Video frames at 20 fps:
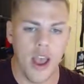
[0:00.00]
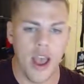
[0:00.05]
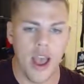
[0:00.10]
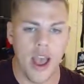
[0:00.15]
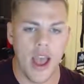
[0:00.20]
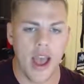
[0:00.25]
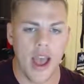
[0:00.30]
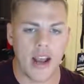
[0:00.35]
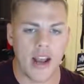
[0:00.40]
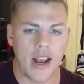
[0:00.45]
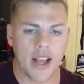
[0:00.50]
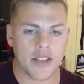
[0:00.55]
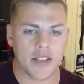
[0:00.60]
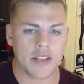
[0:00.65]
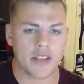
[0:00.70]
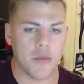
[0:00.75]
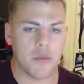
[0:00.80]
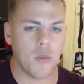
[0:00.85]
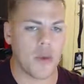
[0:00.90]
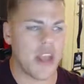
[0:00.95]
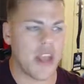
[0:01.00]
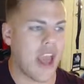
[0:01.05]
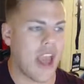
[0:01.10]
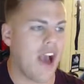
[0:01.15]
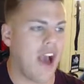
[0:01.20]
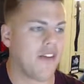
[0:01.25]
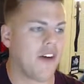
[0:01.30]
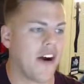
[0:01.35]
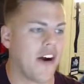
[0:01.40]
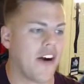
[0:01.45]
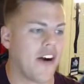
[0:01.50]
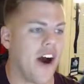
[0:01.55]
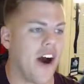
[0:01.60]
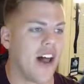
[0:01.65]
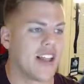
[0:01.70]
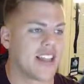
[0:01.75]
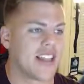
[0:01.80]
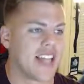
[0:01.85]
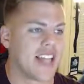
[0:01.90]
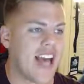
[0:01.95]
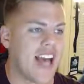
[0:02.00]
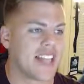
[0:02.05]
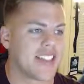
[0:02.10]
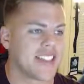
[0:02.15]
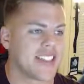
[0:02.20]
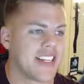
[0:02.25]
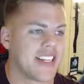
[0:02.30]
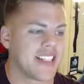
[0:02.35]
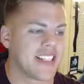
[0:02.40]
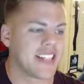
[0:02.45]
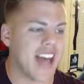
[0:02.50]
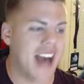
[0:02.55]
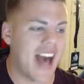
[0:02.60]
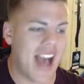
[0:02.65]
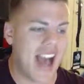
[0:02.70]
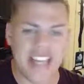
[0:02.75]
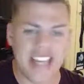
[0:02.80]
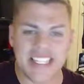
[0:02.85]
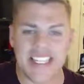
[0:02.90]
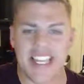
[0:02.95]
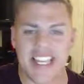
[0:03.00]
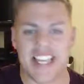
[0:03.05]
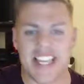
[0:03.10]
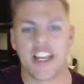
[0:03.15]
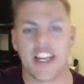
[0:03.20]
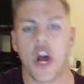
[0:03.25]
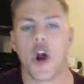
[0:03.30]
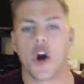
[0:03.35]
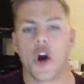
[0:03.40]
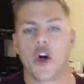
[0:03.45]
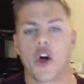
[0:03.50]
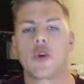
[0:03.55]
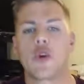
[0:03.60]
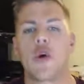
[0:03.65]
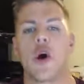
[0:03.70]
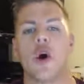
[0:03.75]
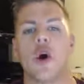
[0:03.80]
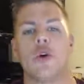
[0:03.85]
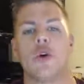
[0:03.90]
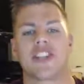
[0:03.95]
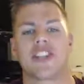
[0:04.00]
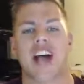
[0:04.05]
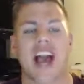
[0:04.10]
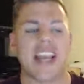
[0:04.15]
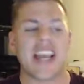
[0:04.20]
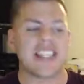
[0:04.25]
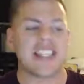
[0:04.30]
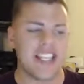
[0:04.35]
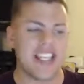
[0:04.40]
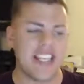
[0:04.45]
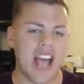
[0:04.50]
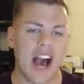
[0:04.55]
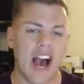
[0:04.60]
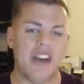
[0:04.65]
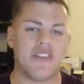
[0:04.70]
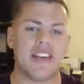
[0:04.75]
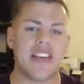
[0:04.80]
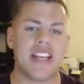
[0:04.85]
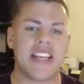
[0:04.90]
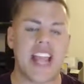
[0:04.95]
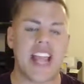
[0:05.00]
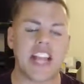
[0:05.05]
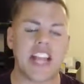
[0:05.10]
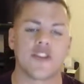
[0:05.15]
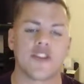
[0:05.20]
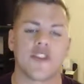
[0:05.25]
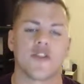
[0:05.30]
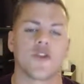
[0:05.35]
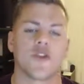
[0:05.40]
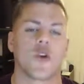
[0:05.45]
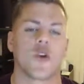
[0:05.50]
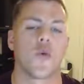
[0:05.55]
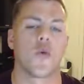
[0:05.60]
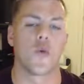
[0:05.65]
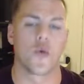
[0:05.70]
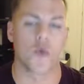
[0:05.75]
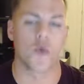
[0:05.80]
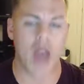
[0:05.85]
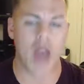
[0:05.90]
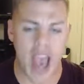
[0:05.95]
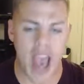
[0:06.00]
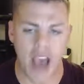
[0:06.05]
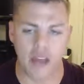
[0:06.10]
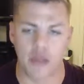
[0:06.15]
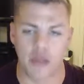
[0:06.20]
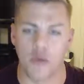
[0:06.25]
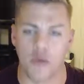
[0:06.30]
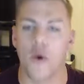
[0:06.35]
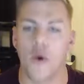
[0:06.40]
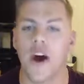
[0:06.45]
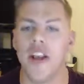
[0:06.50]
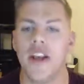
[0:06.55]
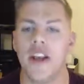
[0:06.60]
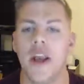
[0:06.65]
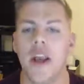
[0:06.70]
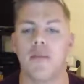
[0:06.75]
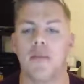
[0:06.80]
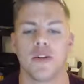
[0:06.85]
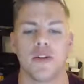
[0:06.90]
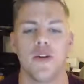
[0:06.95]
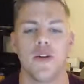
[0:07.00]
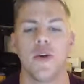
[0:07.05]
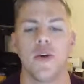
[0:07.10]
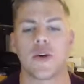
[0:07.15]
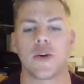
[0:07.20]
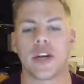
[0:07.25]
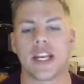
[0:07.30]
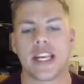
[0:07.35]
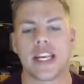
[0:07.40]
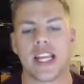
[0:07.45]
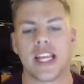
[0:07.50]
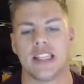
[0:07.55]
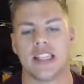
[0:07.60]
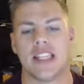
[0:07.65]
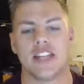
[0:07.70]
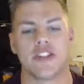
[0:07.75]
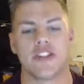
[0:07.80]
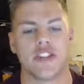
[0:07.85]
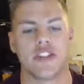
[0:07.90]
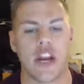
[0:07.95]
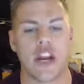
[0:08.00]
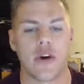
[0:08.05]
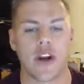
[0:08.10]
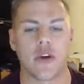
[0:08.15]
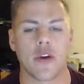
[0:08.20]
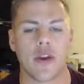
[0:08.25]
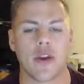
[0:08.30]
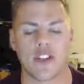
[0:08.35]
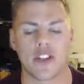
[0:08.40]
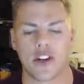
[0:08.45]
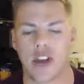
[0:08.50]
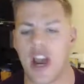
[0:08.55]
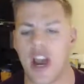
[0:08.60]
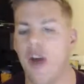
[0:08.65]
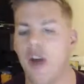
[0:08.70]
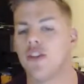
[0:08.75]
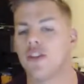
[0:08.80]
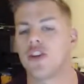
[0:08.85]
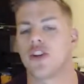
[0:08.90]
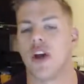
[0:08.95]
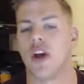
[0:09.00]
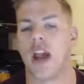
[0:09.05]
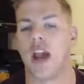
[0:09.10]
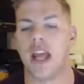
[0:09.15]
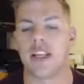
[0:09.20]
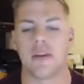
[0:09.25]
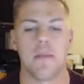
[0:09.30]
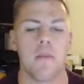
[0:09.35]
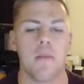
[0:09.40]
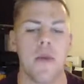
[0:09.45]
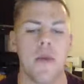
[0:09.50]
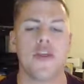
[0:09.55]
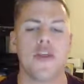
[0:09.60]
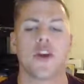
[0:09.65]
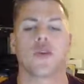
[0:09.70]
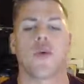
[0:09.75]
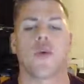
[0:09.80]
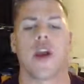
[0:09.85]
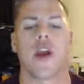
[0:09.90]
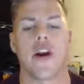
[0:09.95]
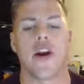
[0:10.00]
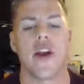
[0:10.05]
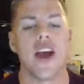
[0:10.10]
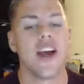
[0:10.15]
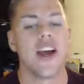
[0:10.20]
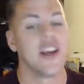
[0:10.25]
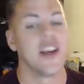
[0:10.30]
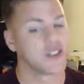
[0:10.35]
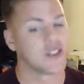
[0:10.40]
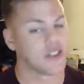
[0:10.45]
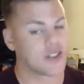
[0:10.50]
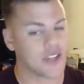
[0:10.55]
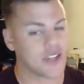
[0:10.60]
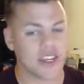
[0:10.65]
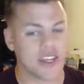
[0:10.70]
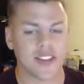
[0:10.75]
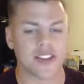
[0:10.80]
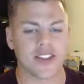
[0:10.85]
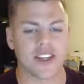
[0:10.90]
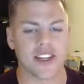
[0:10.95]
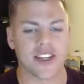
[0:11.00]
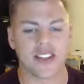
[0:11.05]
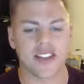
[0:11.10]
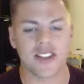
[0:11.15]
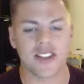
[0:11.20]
Next up, we have our last Titan, Uro, Titan of Nature's Wrath. 1 blue-green legendary creature, Elder Giant, mythic rare, 6/6,